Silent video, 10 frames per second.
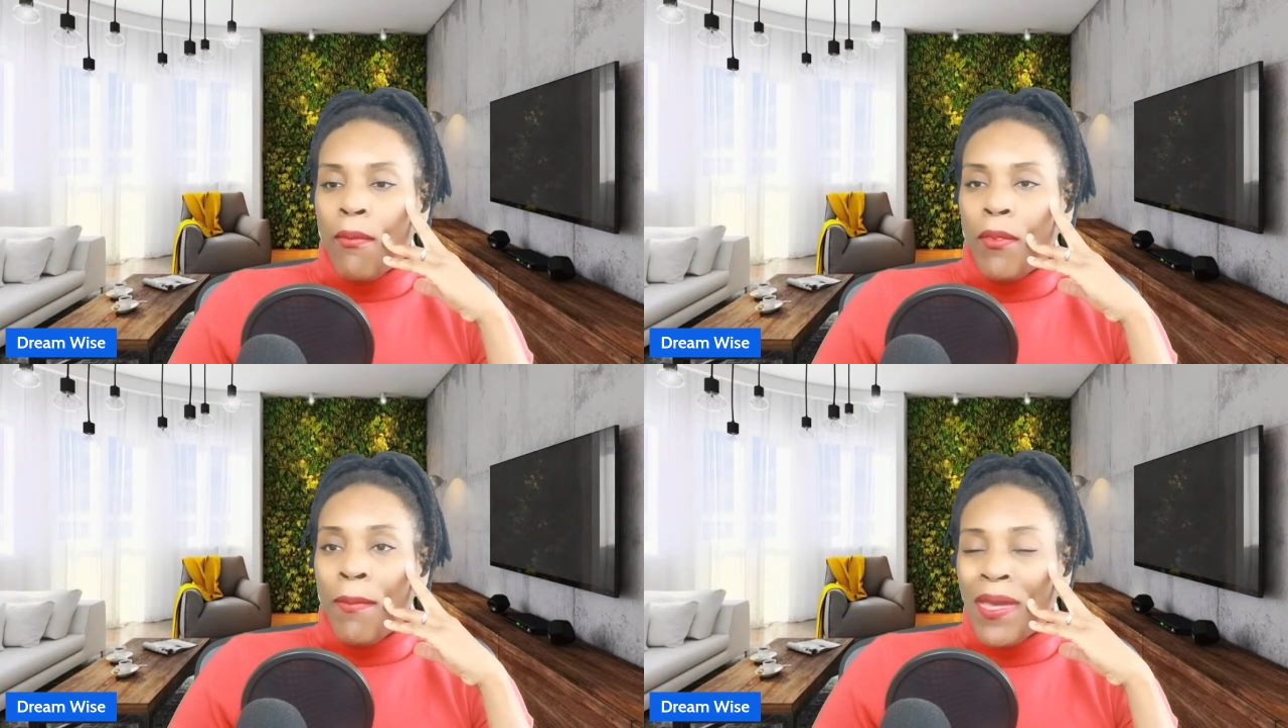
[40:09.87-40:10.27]

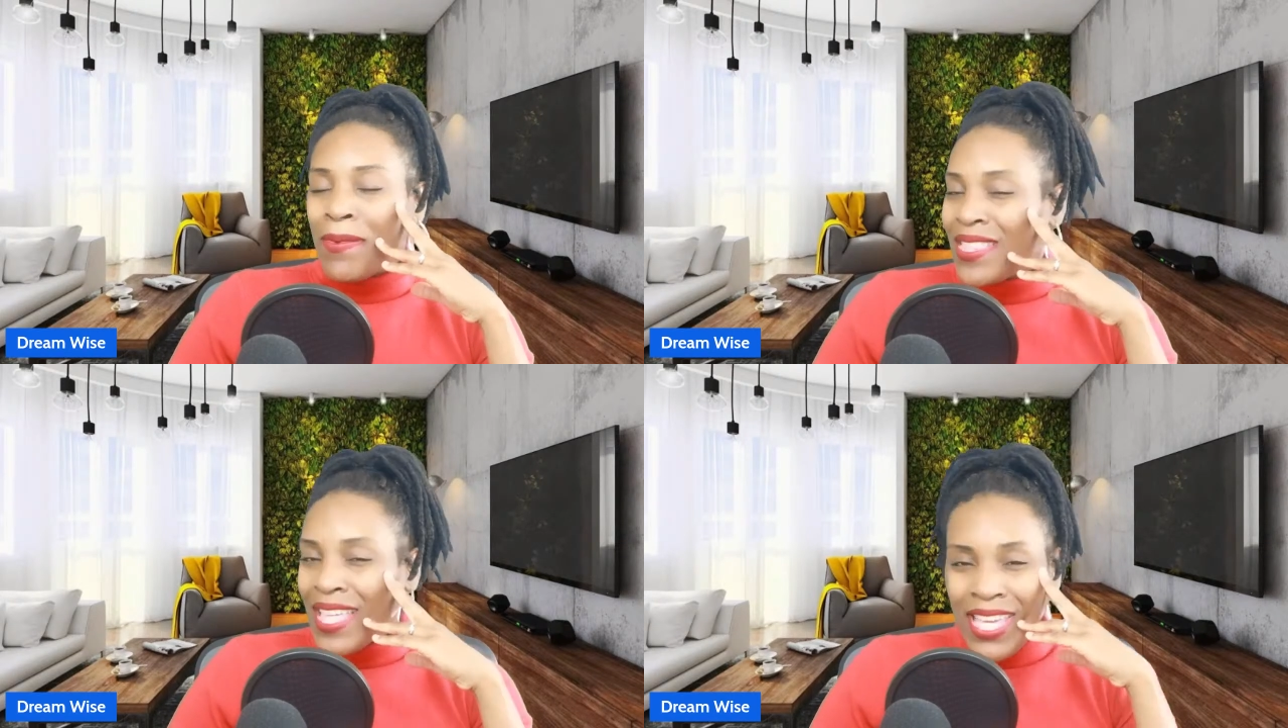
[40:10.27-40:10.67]
maybe
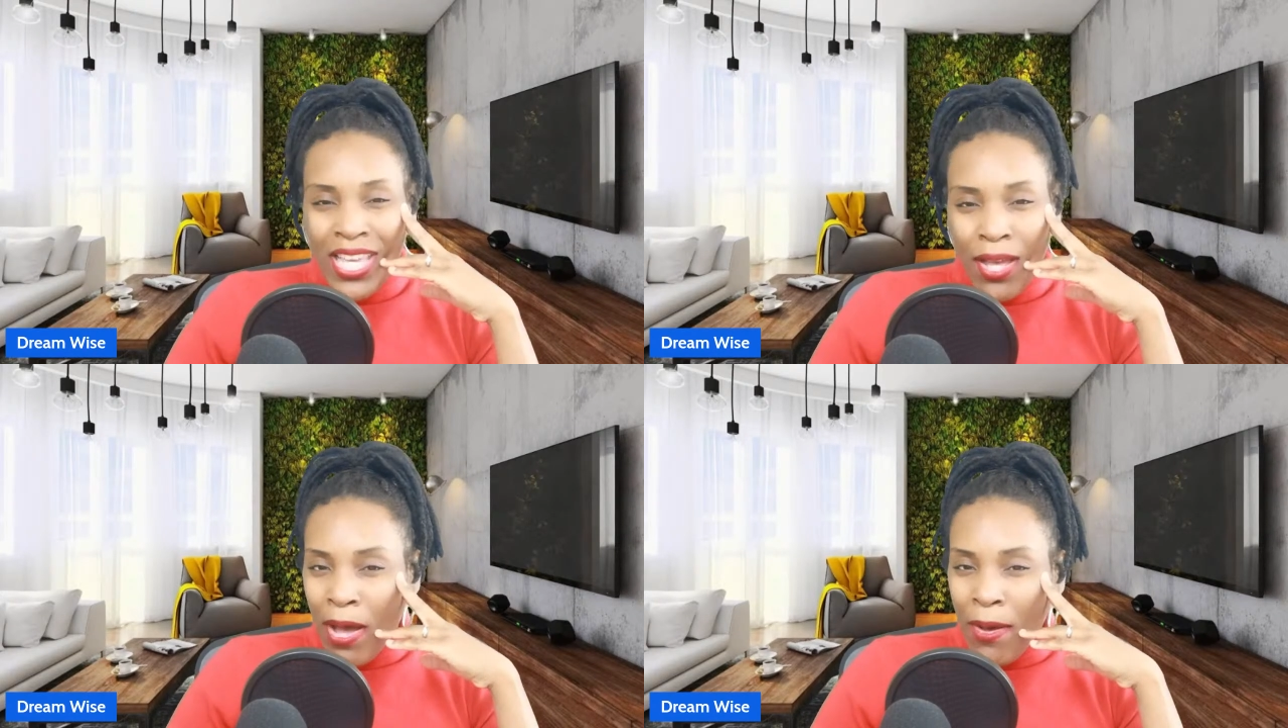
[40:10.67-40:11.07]
thinking
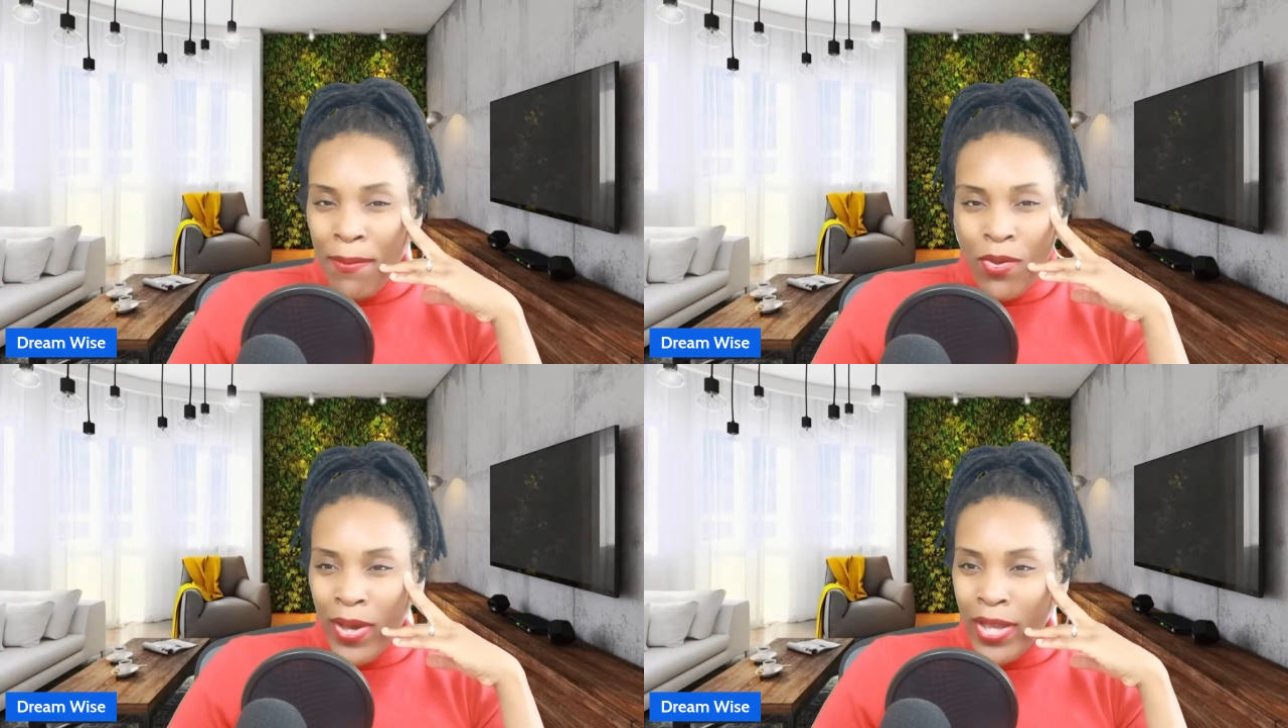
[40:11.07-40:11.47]
about
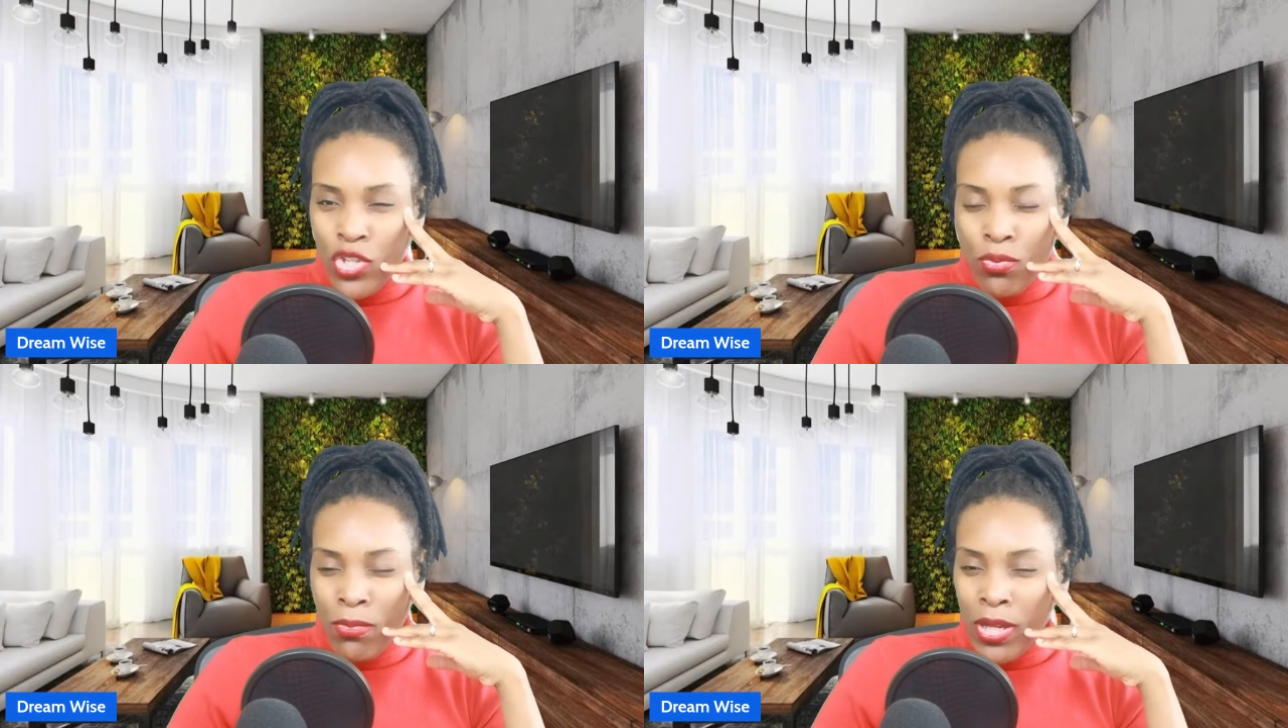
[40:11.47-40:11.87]
me way
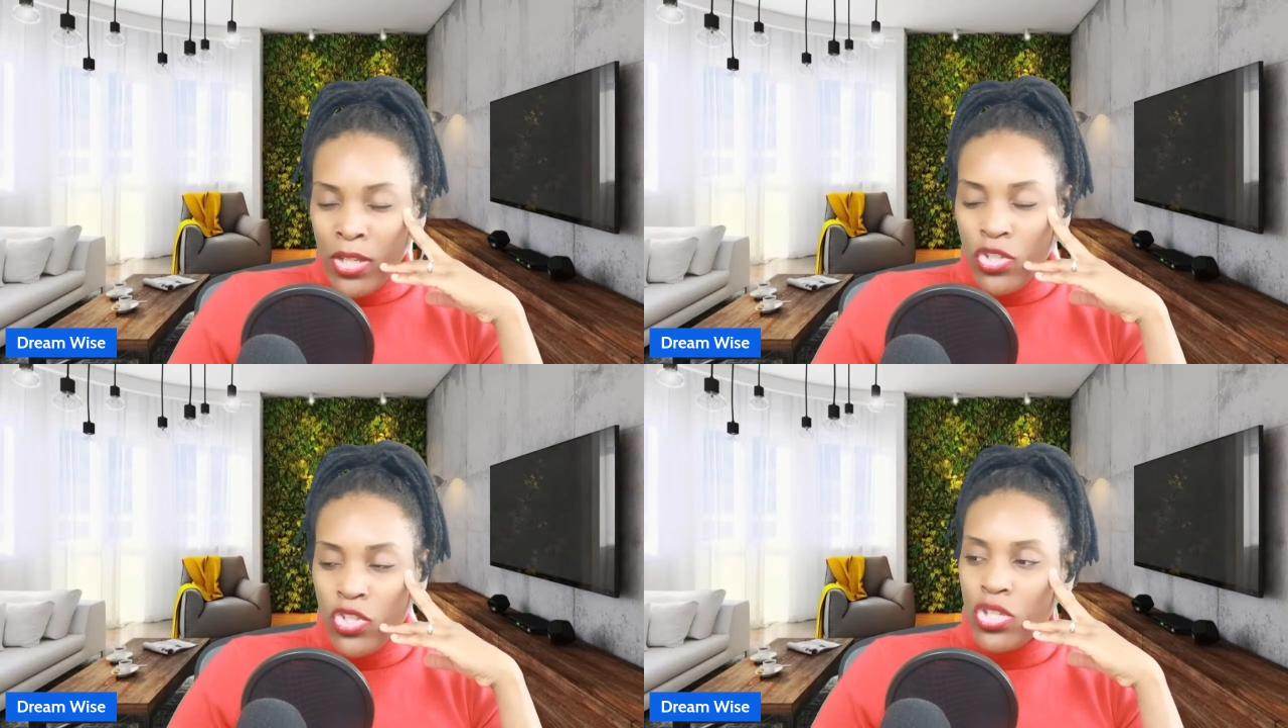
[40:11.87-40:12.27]
too
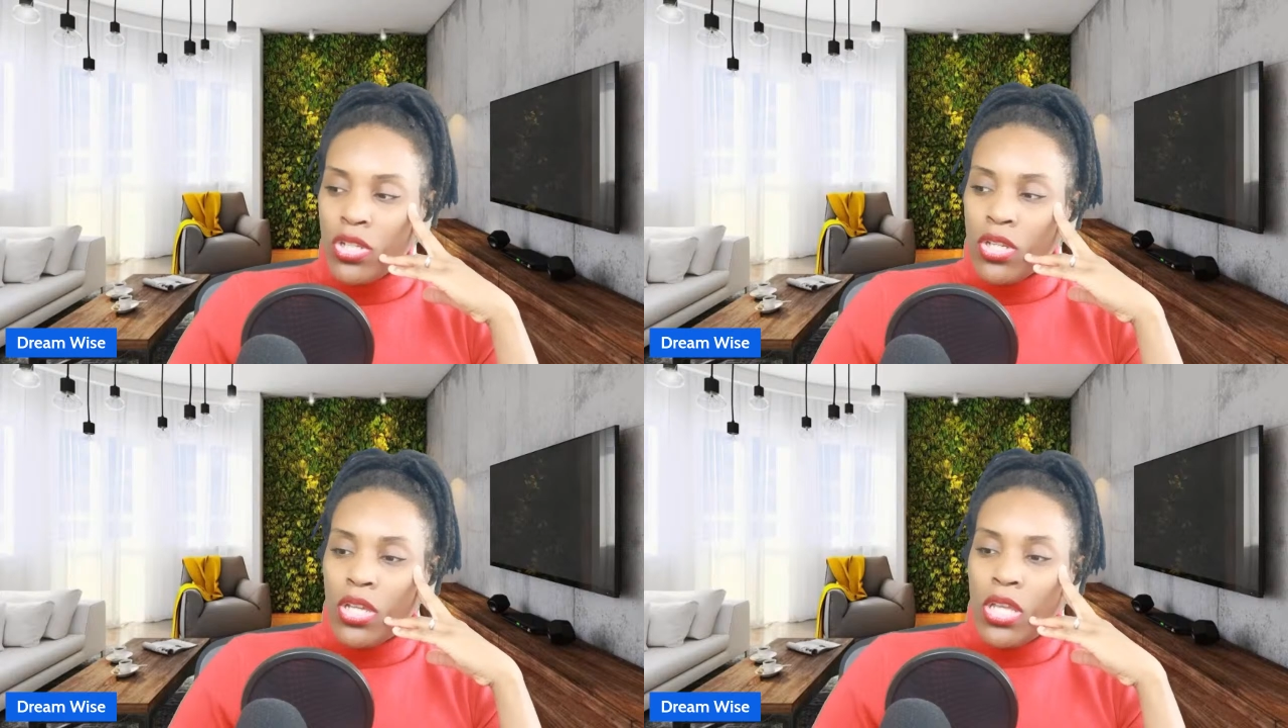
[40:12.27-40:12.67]
much,
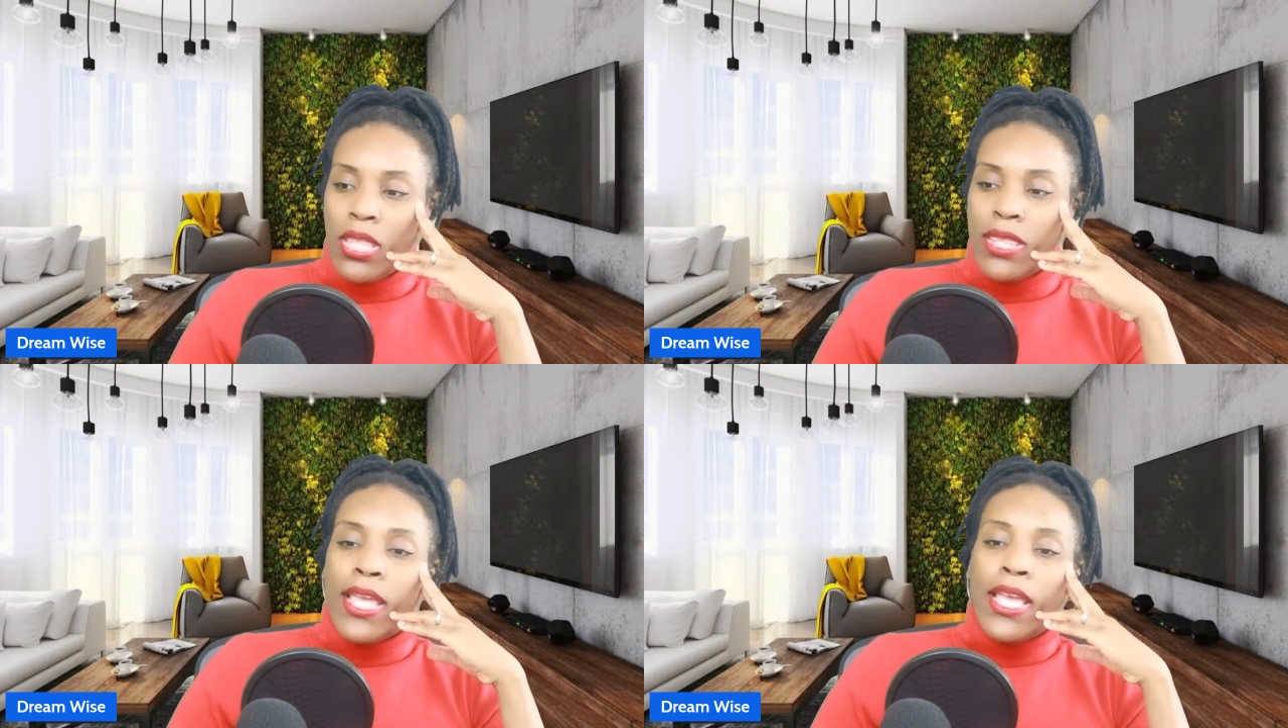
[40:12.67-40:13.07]

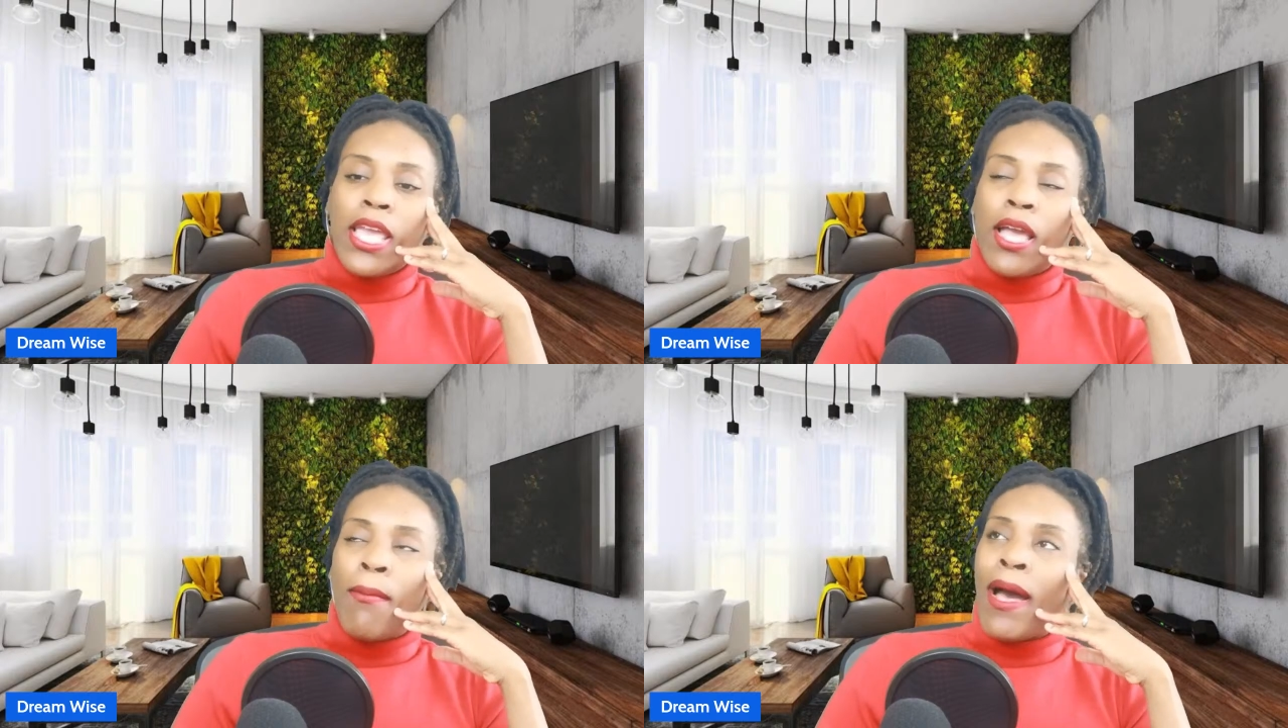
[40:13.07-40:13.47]

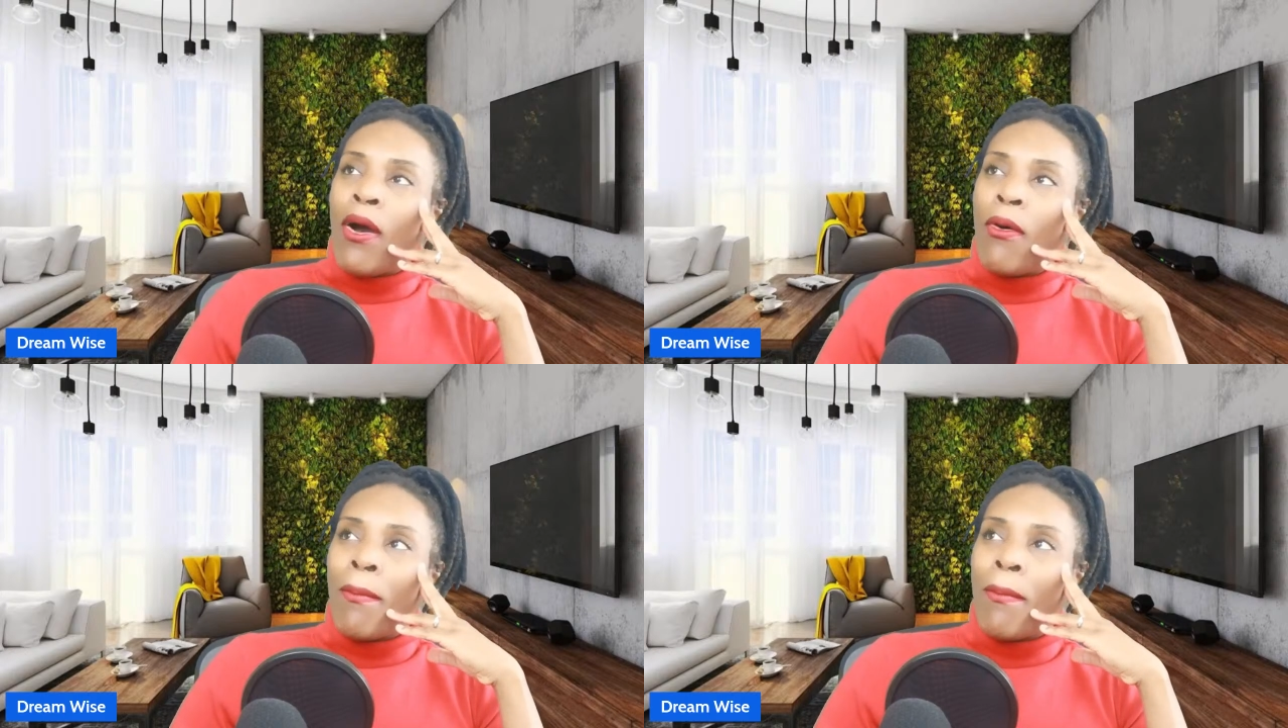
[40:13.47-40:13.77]
thinking about